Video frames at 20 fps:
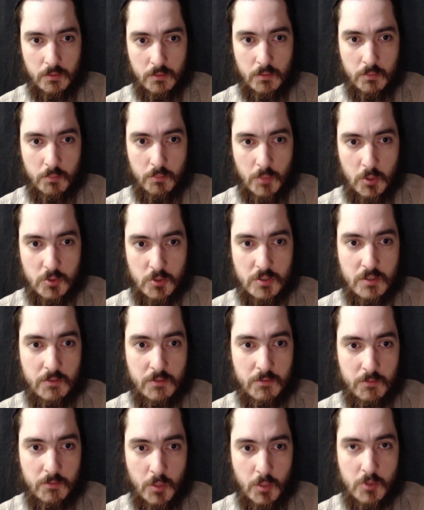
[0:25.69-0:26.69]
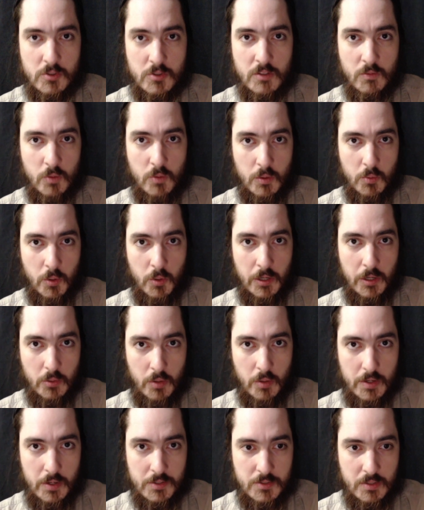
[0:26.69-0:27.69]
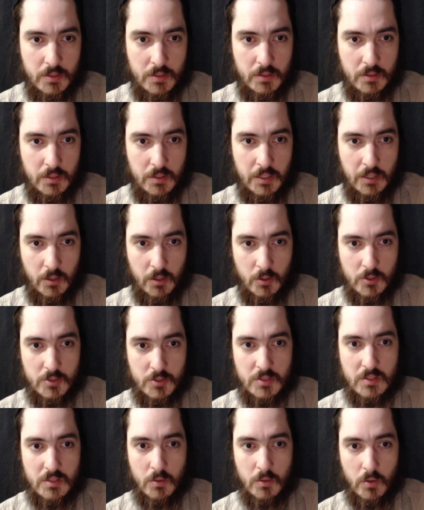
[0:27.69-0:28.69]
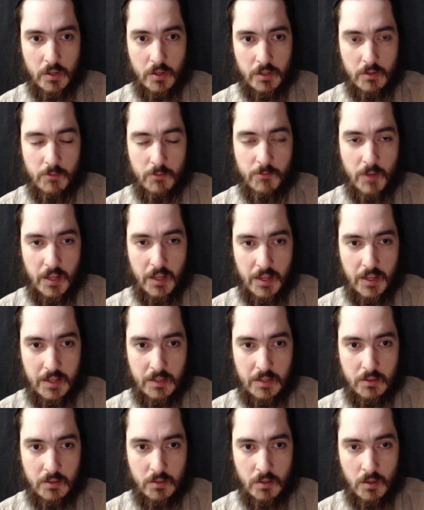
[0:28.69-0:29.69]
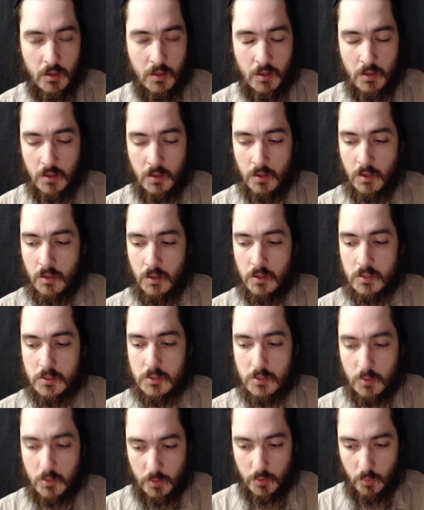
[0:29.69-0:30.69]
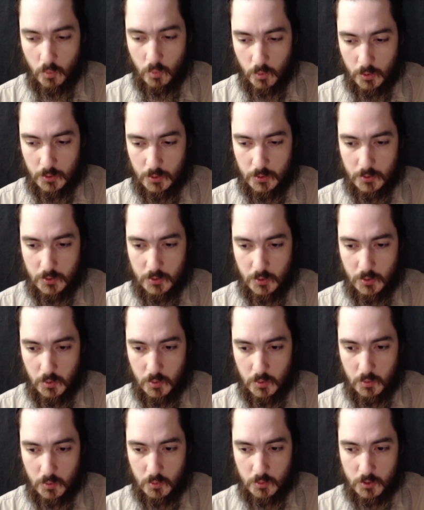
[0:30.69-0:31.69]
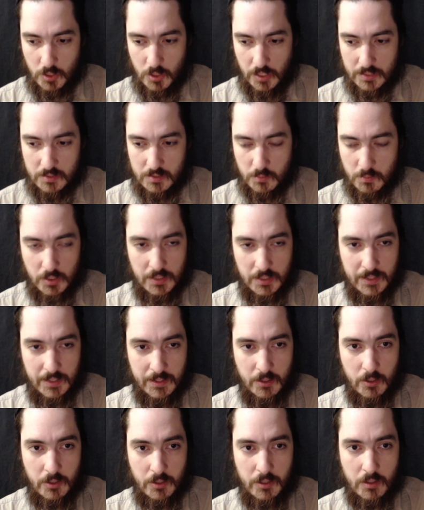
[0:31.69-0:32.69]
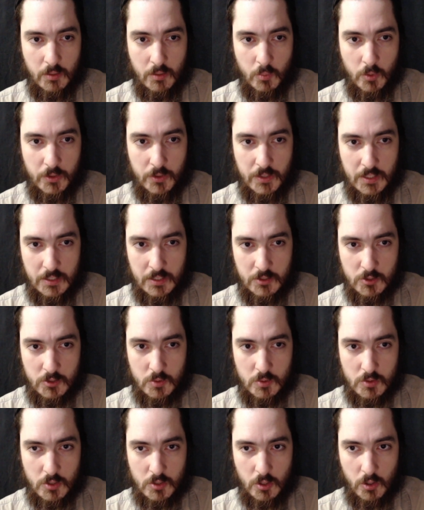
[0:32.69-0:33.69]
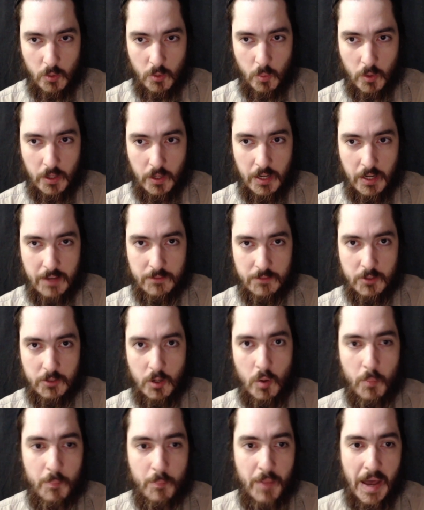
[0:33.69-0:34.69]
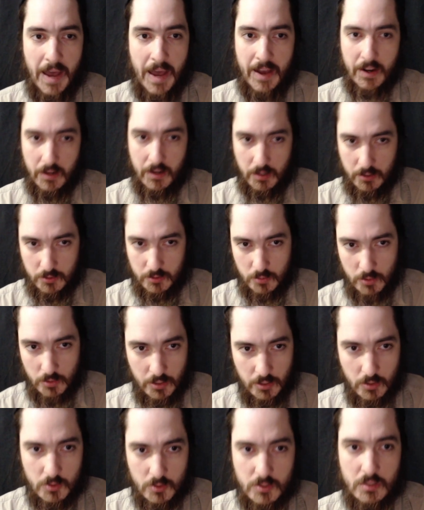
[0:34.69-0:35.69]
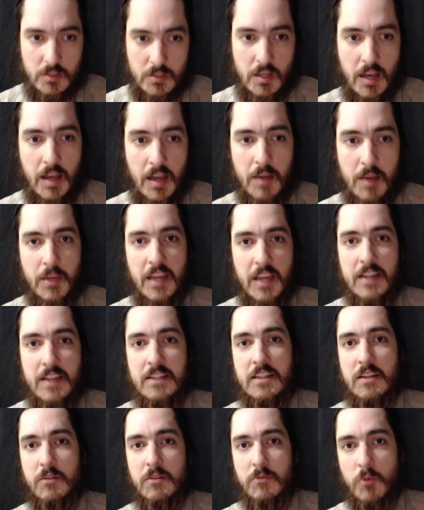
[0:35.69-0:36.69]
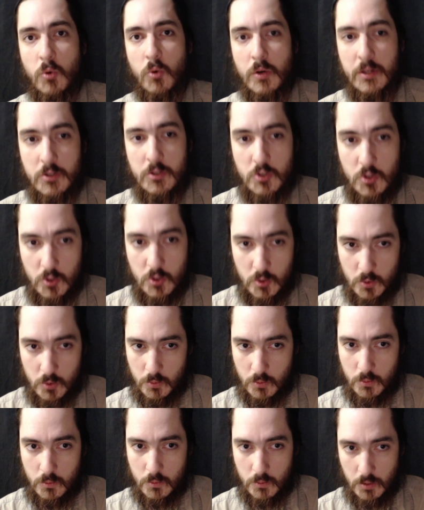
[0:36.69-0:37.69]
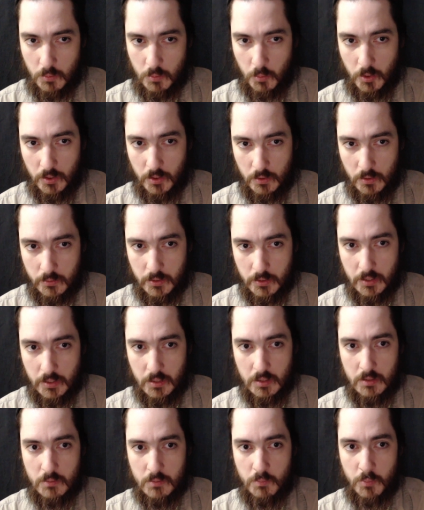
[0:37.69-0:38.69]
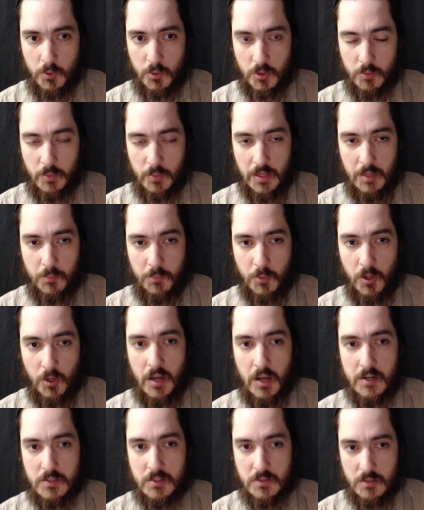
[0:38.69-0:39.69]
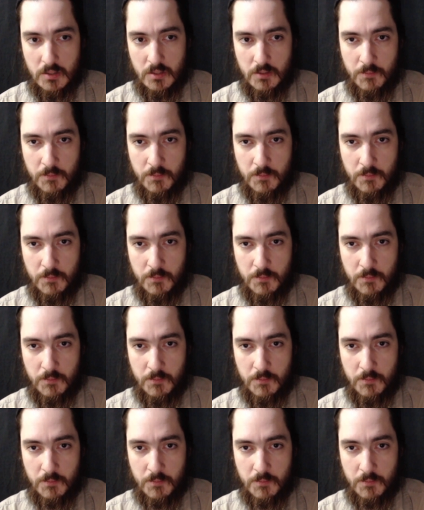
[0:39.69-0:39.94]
Most of what we're interested in here is still undefined. So in order to shine some clarity on what the issues are, we're going to have to go back 100 years in time to 1842. And we're going to look at a book by a Protestant.